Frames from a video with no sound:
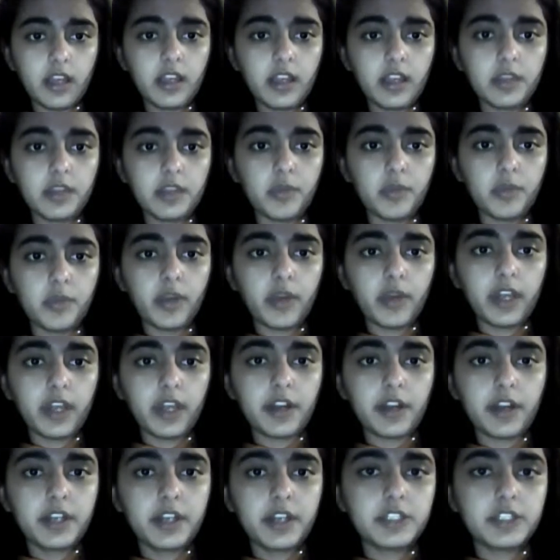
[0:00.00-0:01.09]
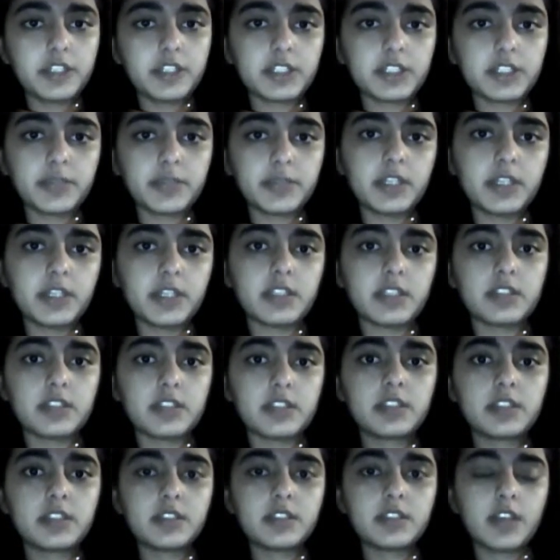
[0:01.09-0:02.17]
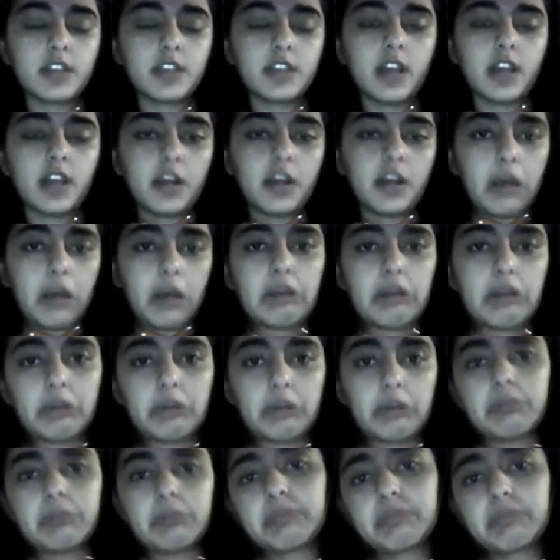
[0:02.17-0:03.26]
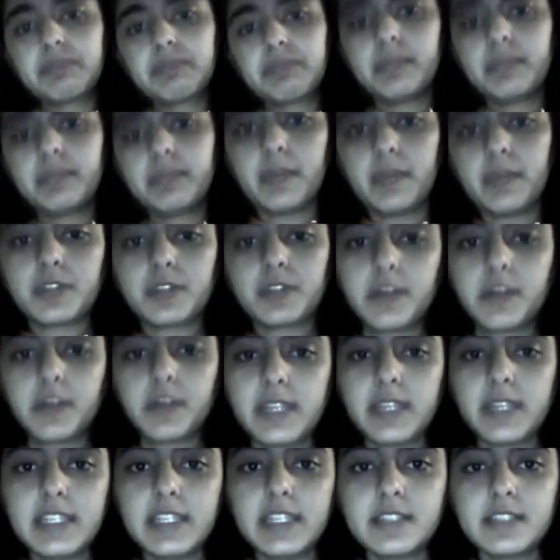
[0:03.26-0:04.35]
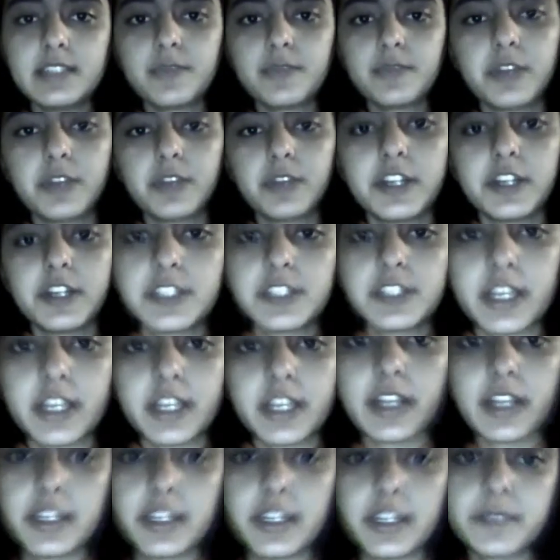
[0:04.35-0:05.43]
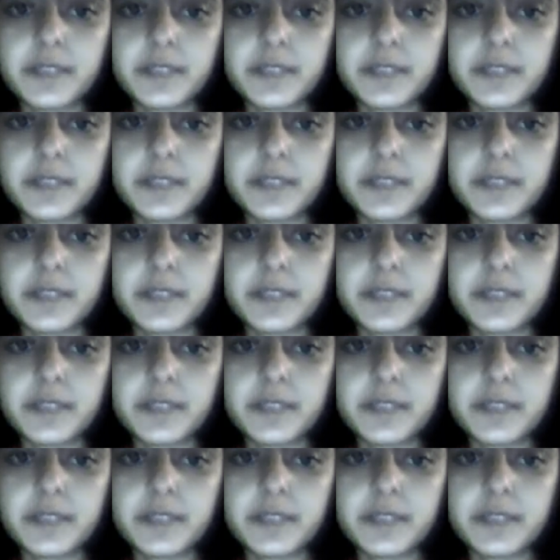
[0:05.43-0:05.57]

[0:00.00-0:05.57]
and the boy Eric just because, I don't know, they both start with E's, 4 letters, I kinda like them.